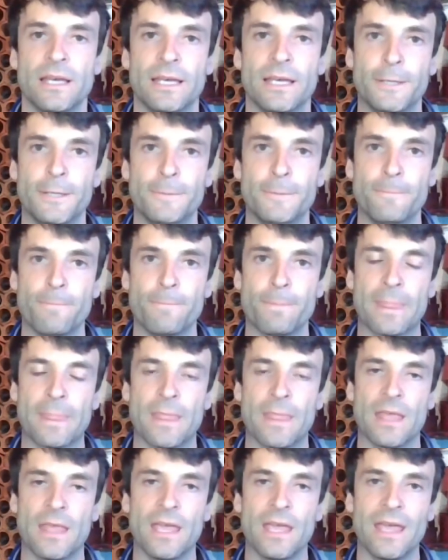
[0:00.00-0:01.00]

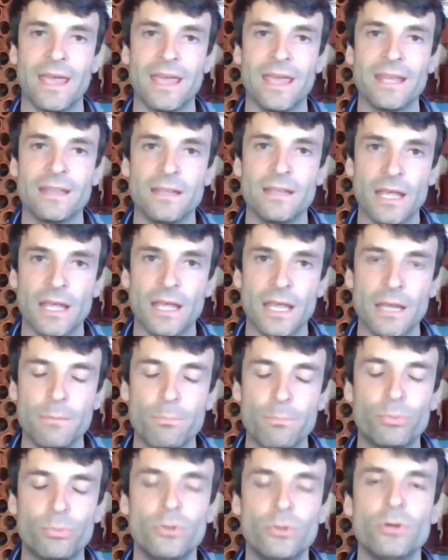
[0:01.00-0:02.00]
it
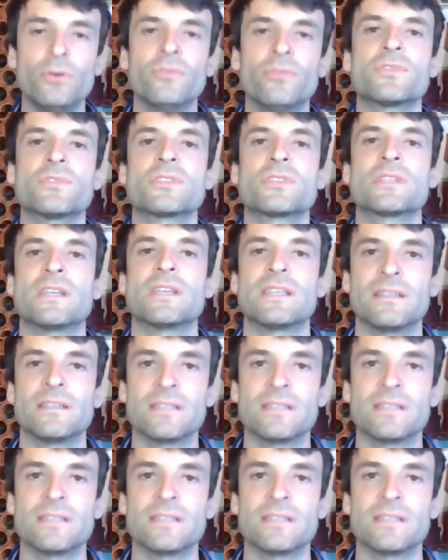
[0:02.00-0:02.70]
improves